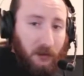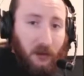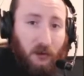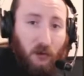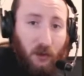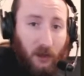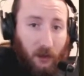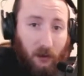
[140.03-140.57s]

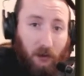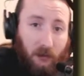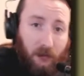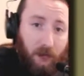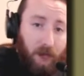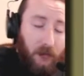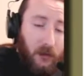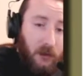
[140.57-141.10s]
shell
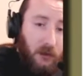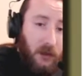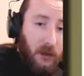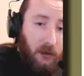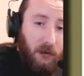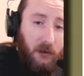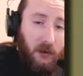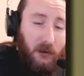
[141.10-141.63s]

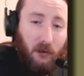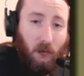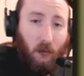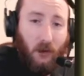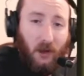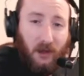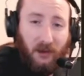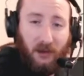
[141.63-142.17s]
is just the
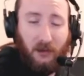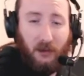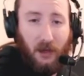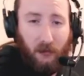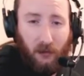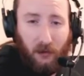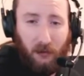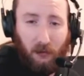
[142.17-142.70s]
1, the
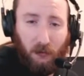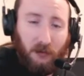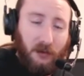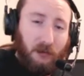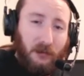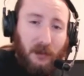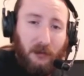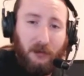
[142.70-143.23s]
7, or
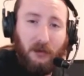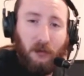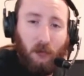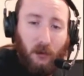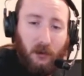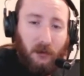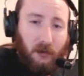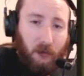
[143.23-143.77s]
sometimes the
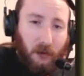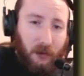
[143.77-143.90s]
1 and 3 of the